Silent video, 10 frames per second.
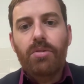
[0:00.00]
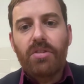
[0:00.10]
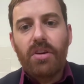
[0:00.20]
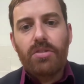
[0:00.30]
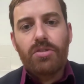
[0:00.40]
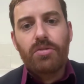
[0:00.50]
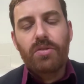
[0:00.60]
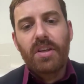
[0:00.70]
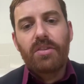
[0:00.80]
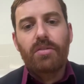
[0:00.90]
Research
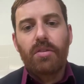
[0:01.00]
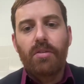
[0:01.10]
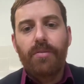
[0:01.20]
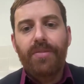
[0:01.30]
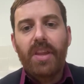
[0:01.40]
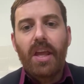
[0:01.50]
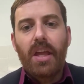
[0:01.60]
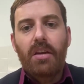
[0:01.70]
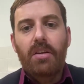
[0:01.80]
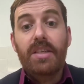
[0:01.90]
studying the
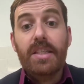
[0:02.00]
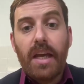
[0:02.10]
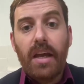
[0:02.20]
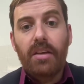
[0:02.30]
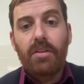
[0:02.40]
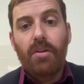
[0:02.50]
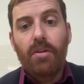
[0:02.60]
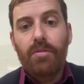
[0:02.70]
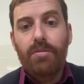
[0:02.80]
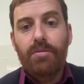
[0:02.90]
design
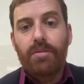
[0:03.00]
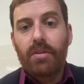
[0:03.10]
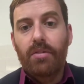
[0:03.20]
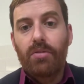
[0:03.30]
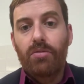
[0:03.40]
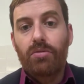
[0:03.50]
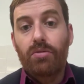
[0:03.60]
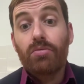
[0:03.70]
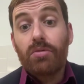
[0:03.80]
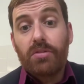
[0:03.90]
of
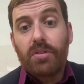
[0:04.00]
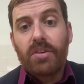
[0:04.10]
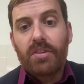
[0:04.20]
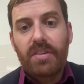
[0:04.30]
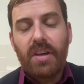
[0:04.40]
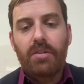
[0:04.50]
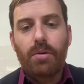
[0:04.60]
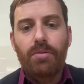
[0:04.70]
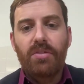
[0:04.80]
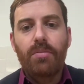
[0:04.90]
the user-centered
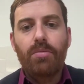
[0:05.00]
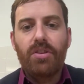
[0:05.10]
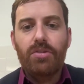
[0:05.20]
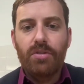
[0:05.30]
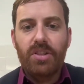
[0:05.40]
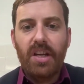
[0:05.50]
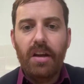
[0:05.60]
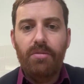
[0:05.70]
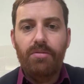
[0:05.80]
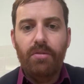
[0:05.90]
design of a deep pressure
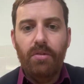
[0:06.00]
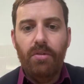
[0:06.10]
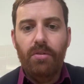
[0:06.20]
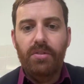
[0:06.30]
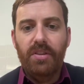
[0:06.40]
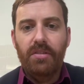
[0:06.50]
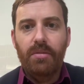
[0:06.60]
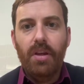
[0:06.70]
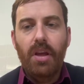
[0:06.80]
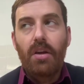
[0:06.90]
chair for
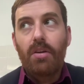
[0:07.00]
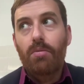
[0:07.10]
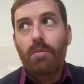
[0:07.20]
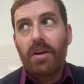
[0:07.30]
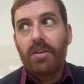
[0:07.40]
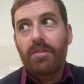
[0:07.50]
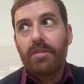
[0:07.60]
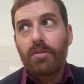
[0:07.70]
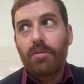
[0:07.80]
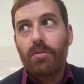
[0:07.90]
autism
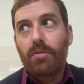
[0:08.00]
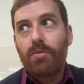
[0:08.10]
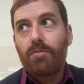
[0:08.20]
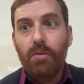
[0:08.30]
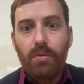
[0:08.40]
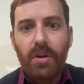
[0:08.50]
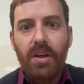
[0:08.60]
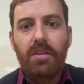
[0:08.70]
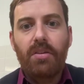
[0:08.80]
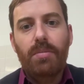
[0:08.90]
was
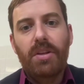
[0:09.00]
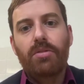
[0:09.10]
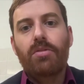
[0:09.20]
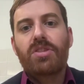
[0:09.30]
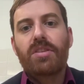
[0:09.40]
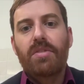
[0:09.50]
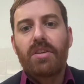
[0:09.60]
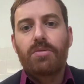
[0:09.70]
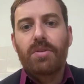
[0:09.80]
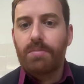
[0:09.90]
following a methodology
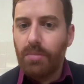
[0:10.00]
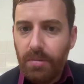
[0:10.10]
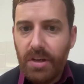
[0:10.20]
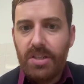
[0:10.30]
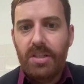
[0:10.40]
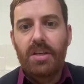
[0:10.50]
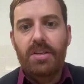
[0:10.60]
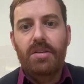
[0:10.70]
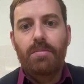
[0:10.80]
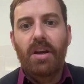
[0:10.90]
that was published
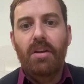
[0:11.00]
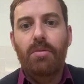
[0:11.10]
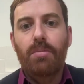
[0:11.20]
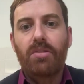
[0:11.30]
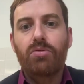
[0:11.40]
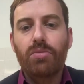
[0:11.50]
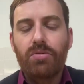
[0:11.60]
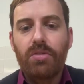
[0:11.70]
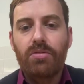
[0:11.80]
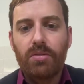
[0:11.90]
in JMIR about
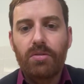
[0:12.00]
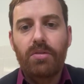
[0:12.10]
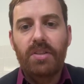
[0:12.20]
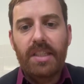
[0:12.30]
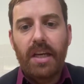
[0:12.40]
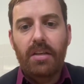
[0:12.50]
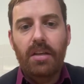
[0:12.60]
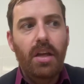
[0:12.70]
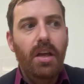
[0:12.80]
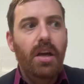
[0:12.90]
user-centered
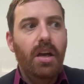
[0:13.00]
design,